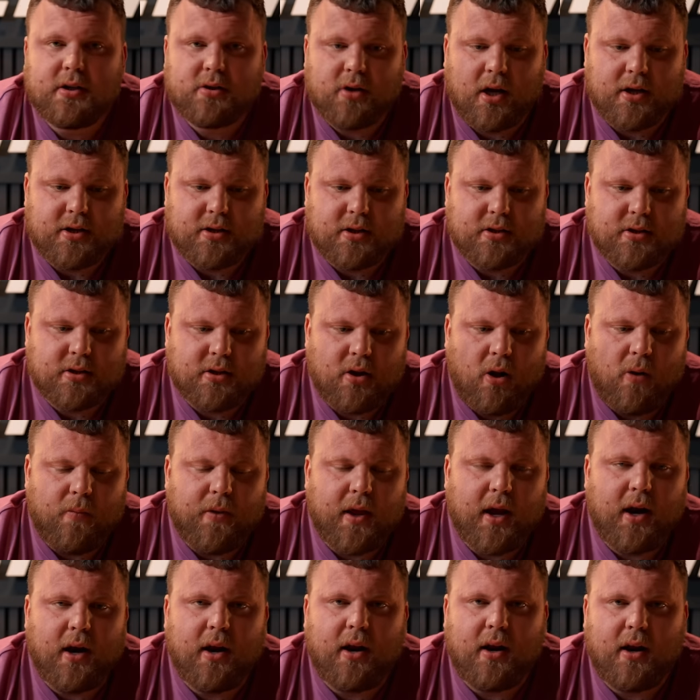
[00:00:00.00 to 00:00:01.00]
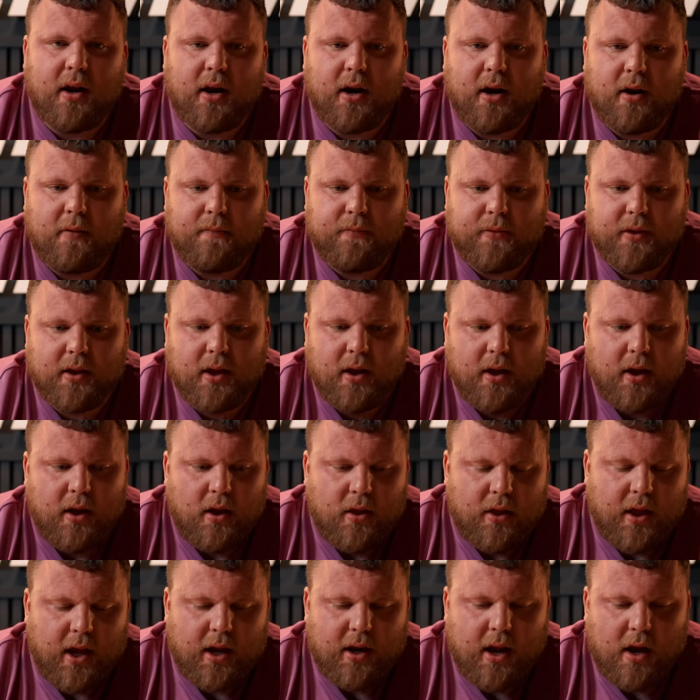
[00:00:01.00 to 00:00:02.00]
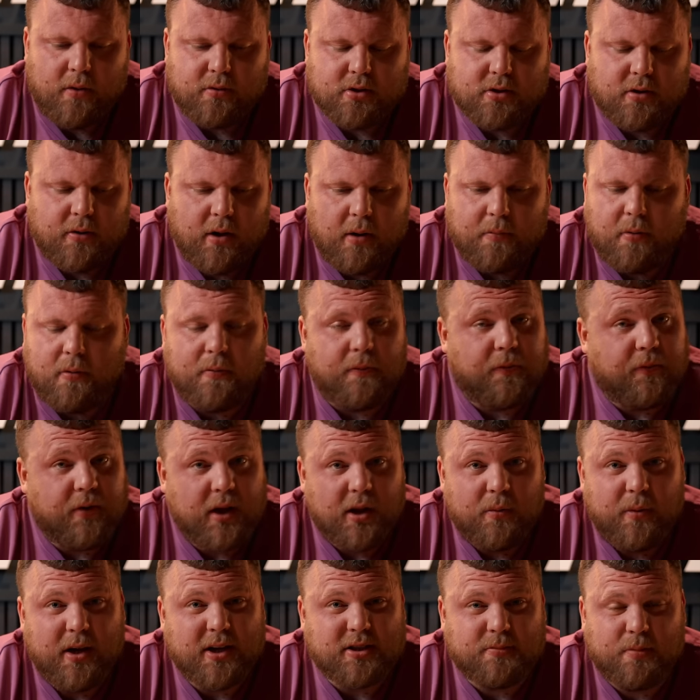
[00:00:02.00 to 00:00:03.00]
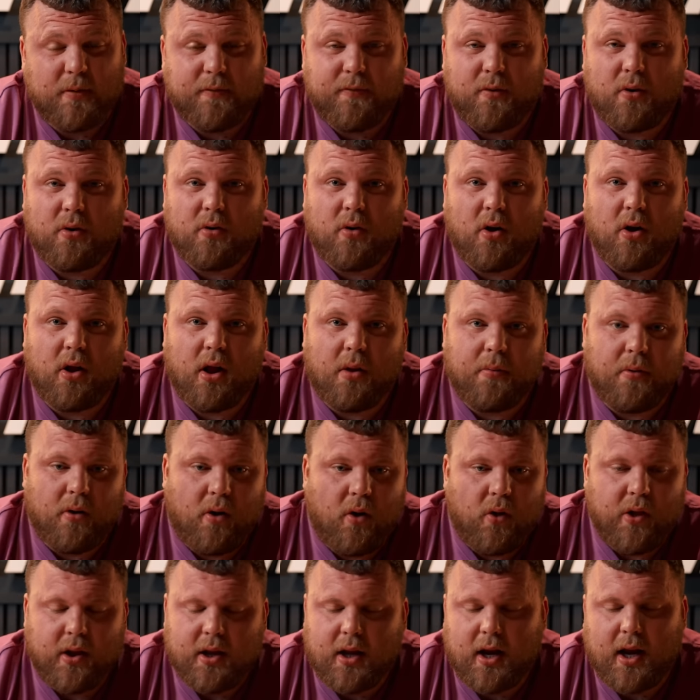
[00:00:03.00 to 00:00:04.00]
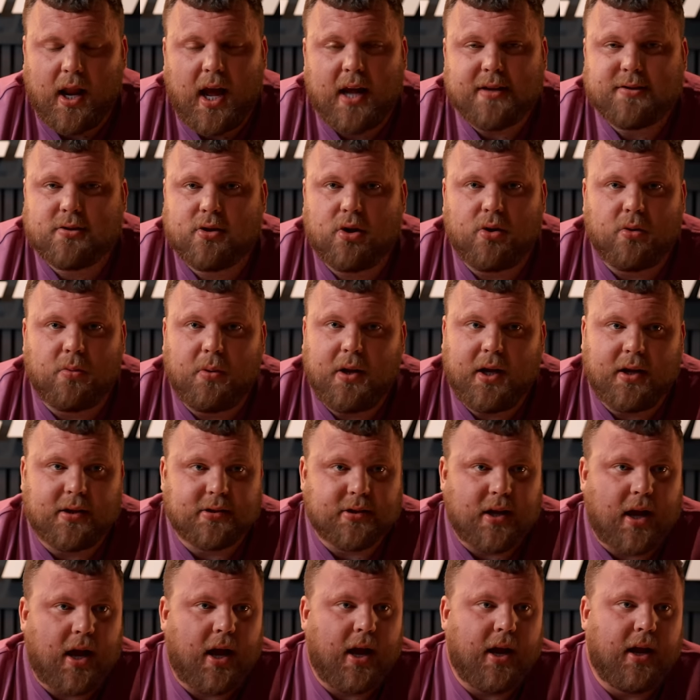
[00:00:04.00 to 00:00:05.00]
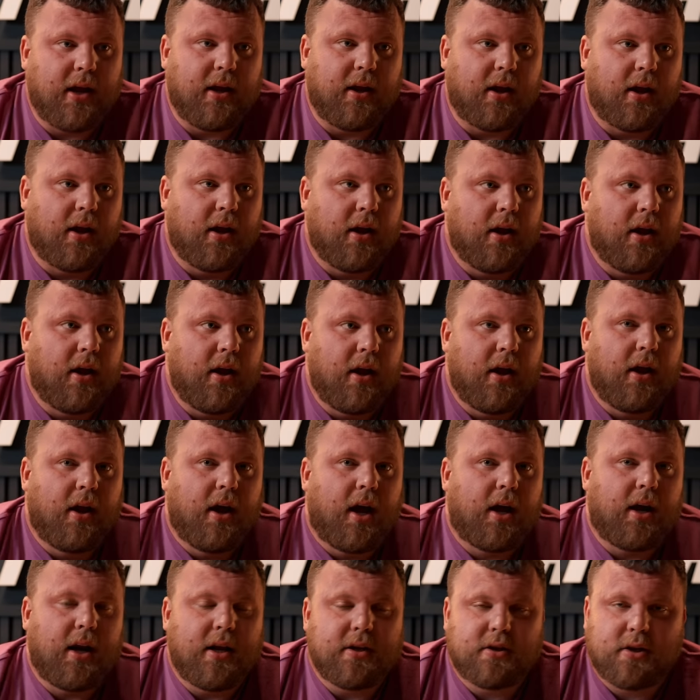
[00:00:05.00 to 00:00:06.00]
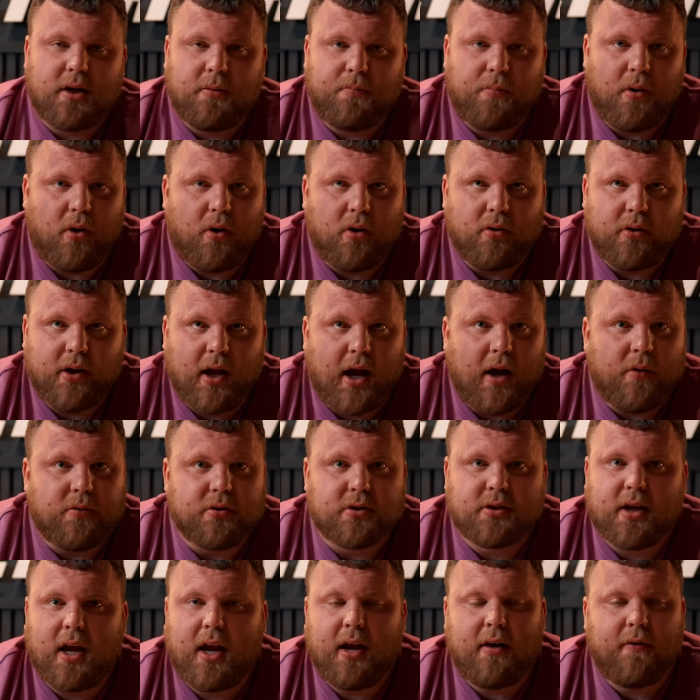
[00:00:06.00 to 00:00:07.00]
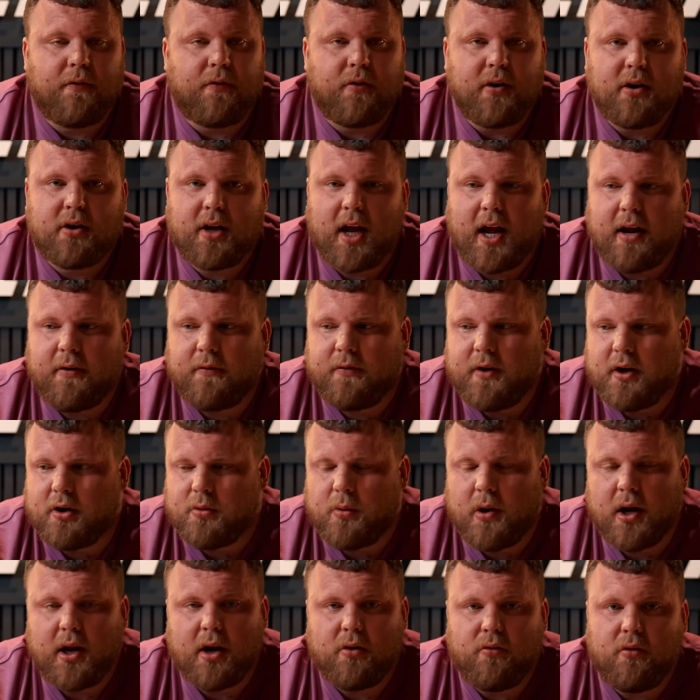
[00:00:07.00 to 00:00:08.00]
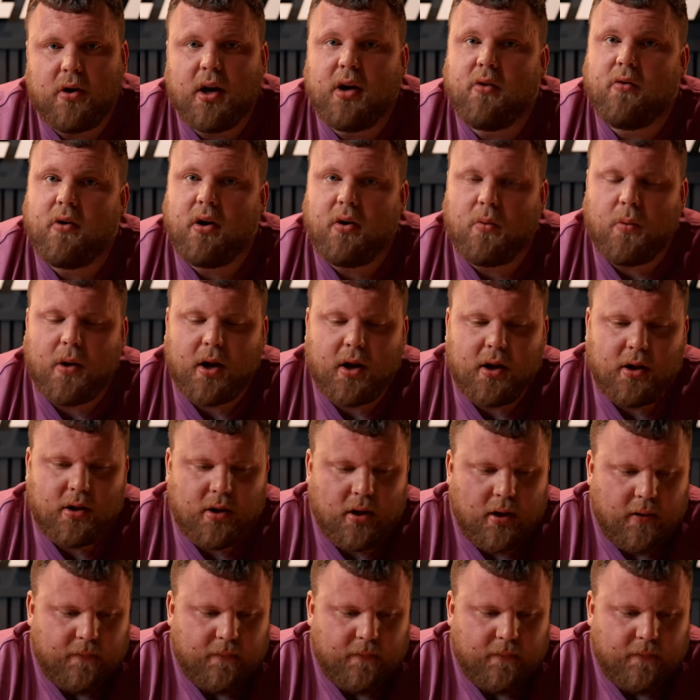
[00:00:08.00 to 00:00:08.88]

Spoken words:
So I stopped there, and then that was about 3 weeks before Royal Albert Hall. In the last 2 weeks, I had literally bottled it. I was hitting 310, 320, and really, really worried.